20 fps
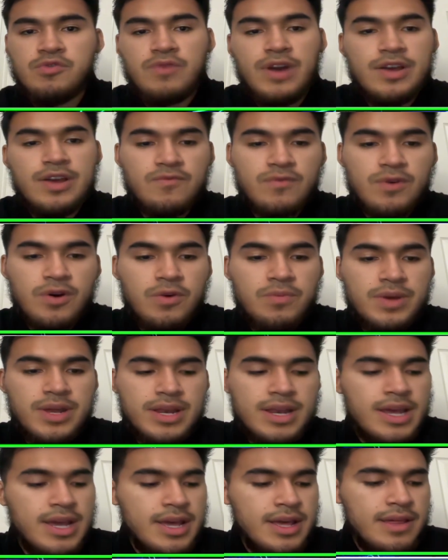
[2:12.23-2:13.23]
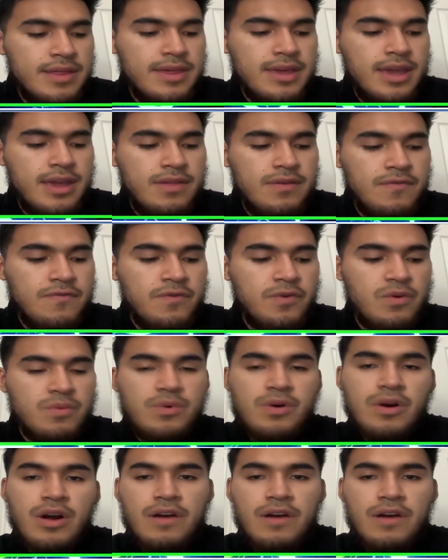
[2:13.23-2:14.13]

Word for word: Greg Roman, the the former